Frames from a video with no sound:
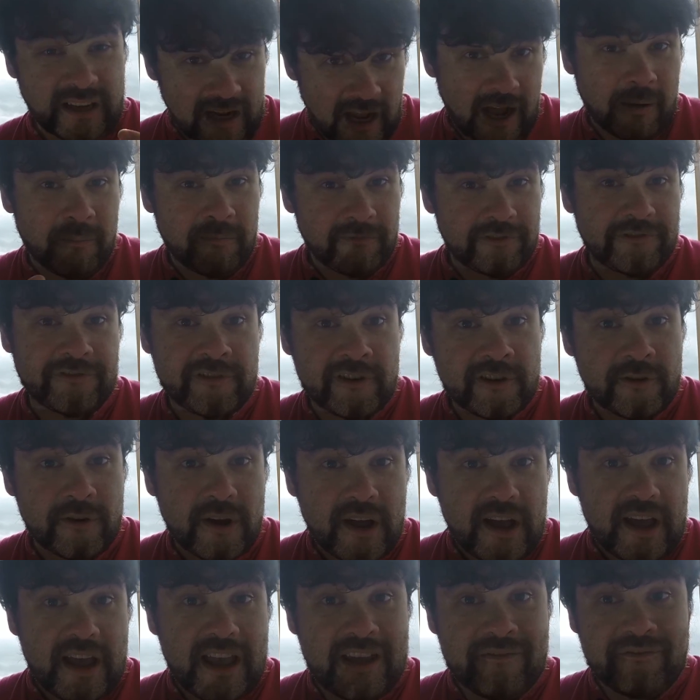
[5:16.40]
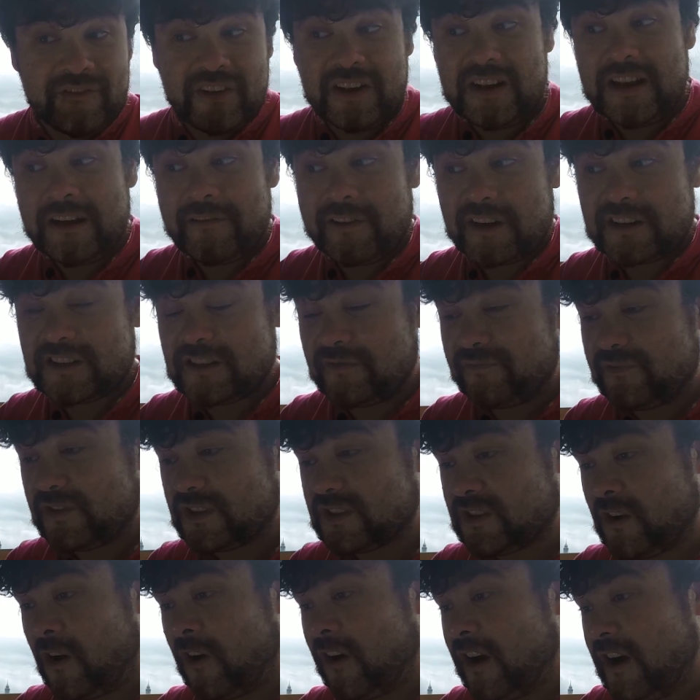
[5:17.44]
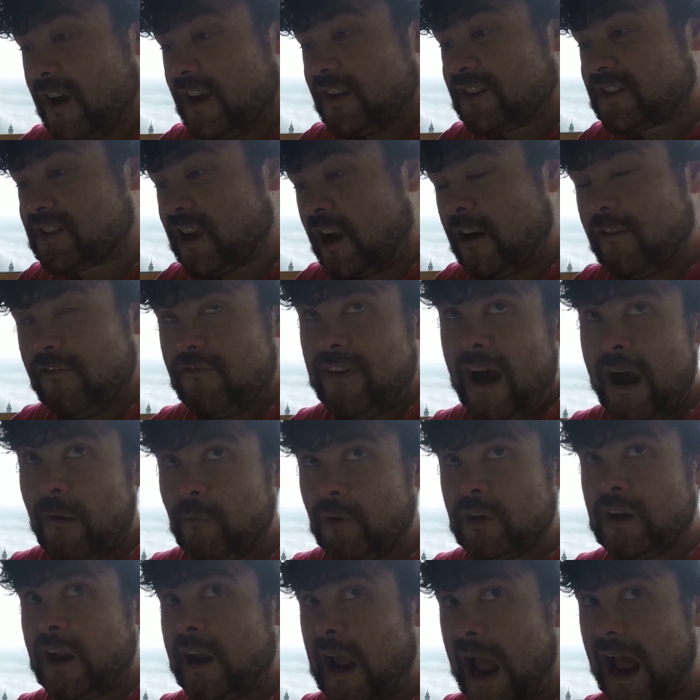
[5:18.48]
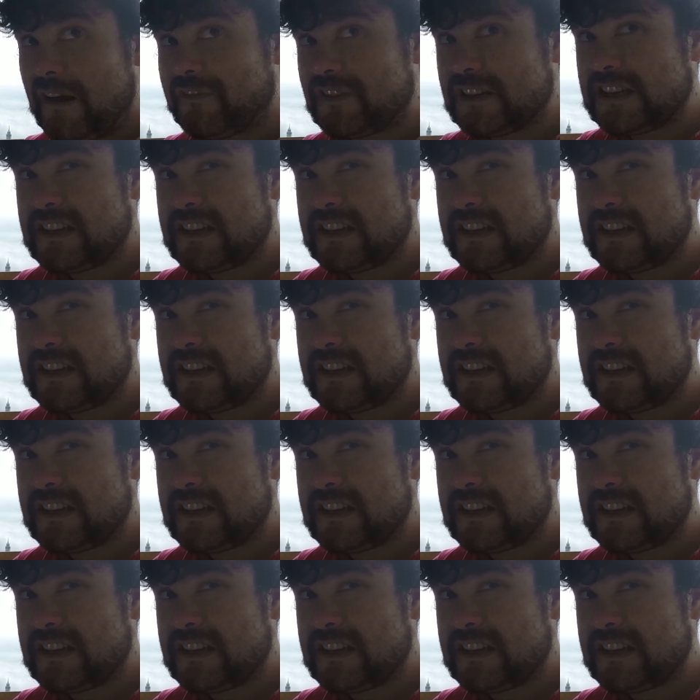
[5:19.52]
come through in the lyrics of the song. So that one I have to